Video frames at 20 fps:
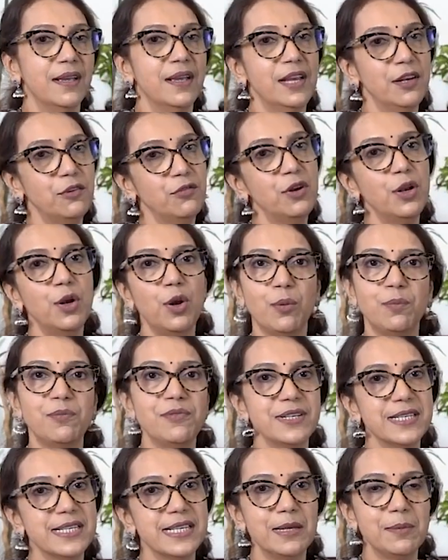It will
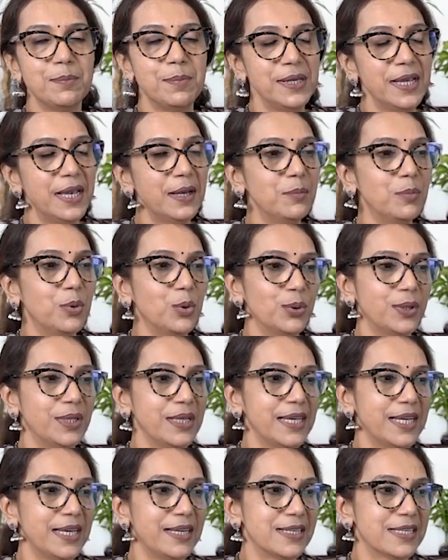obviously be at both
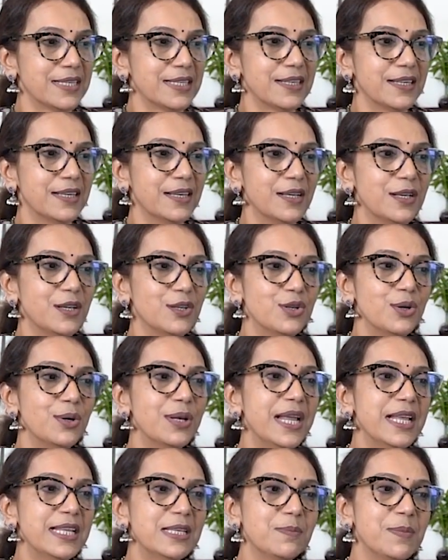the ends. So,
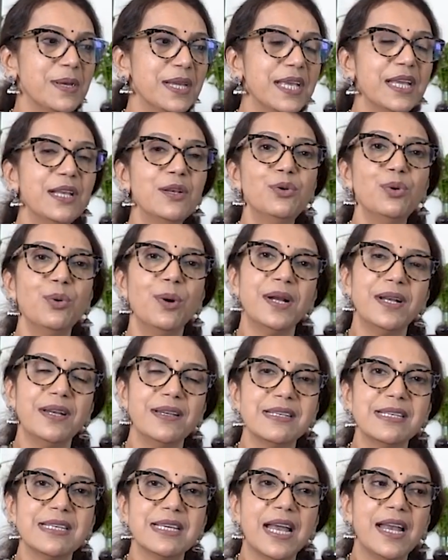let's begin to
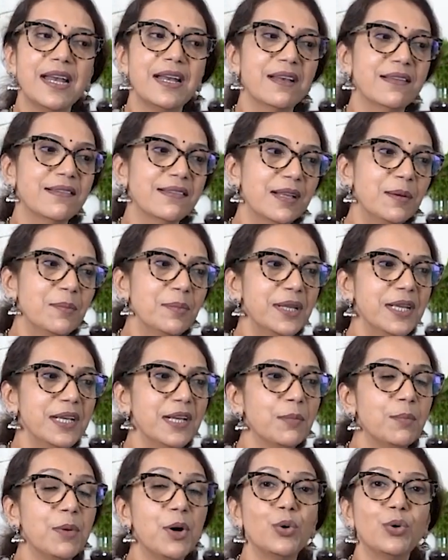understand something
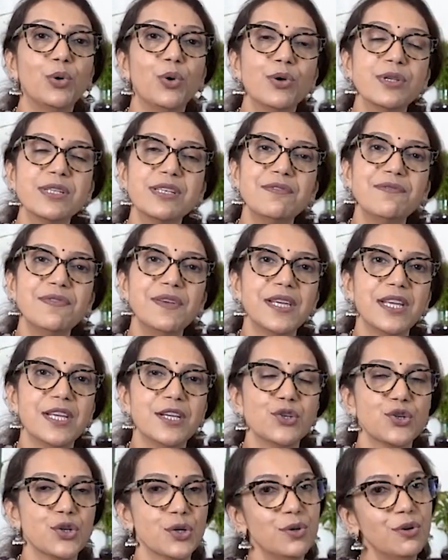about
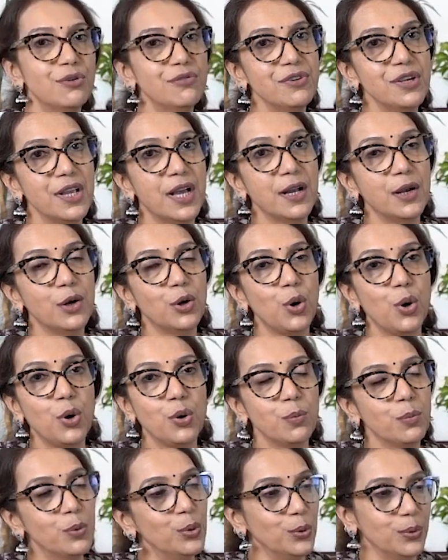ossification of young
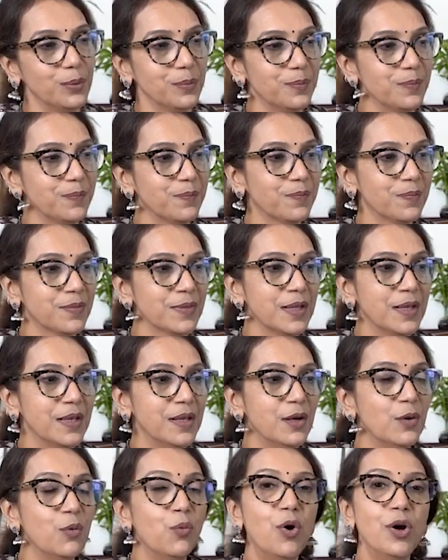long bone.
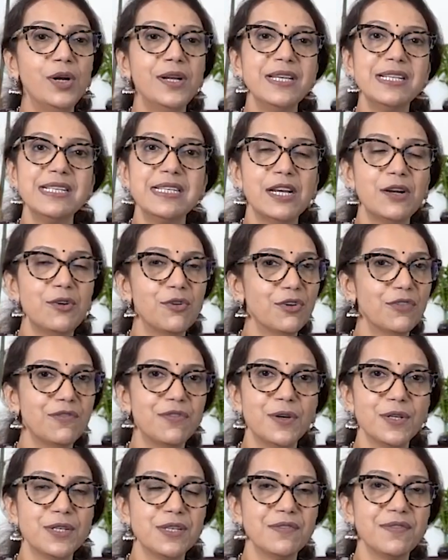What is center of
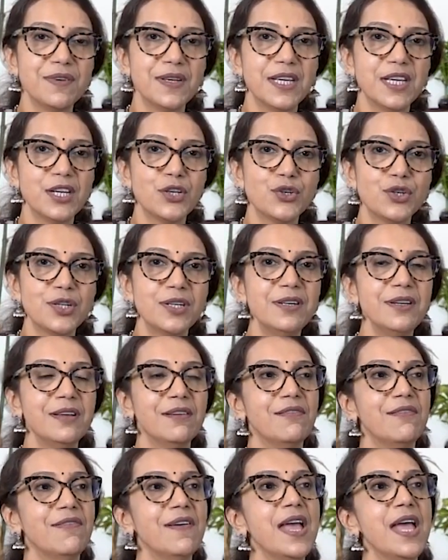ossification?
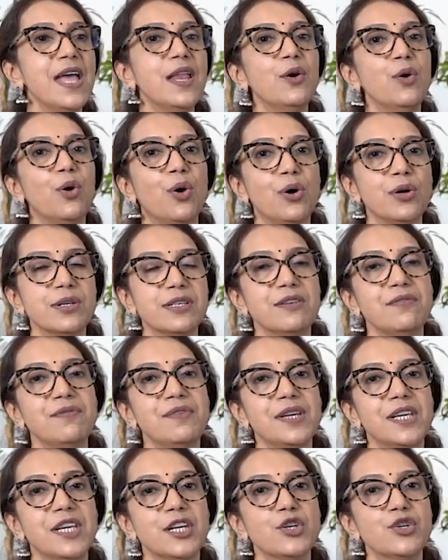Where
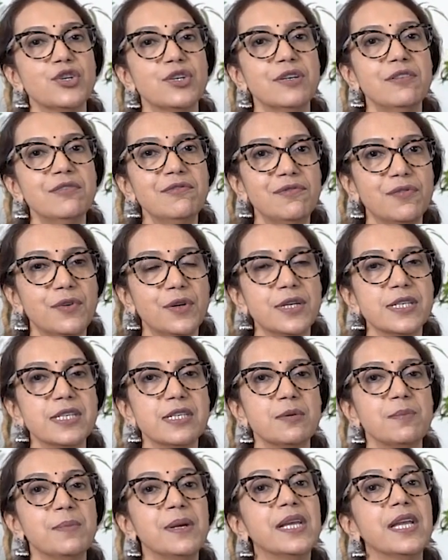ossification
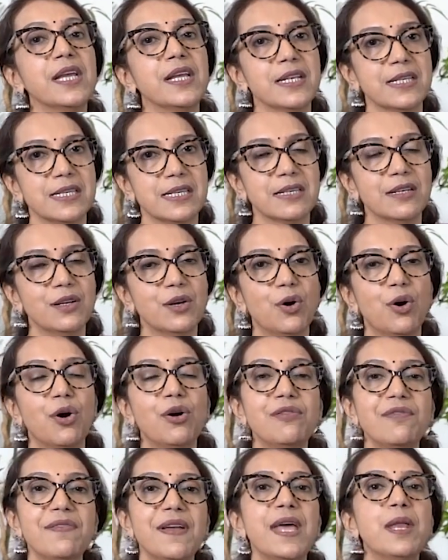first begins,
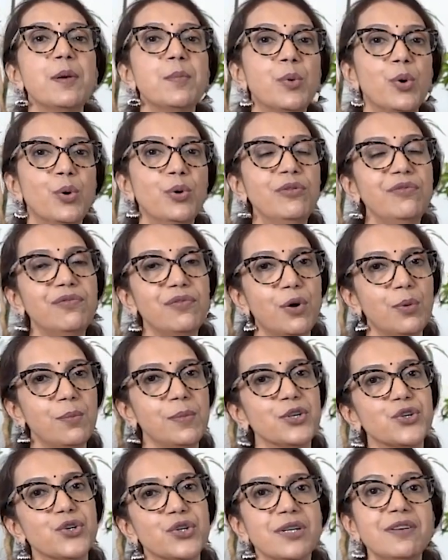or where bone
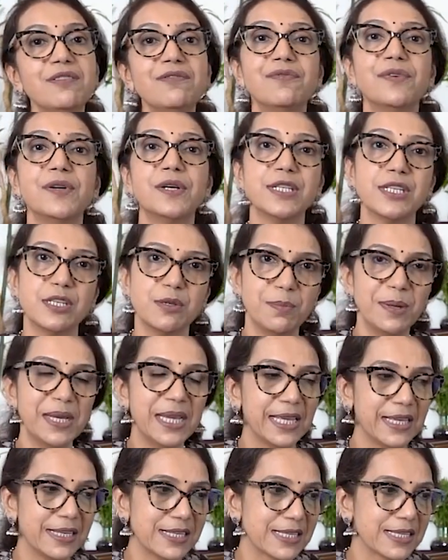formation first
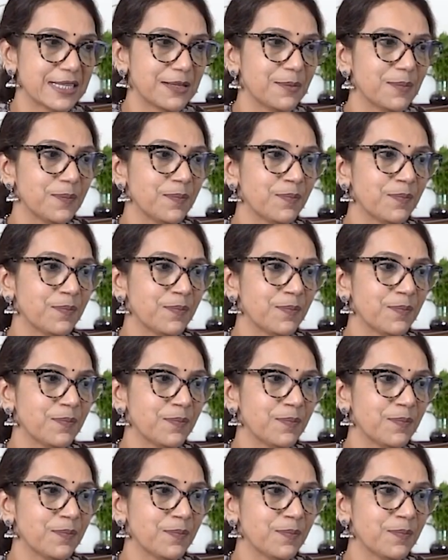begins.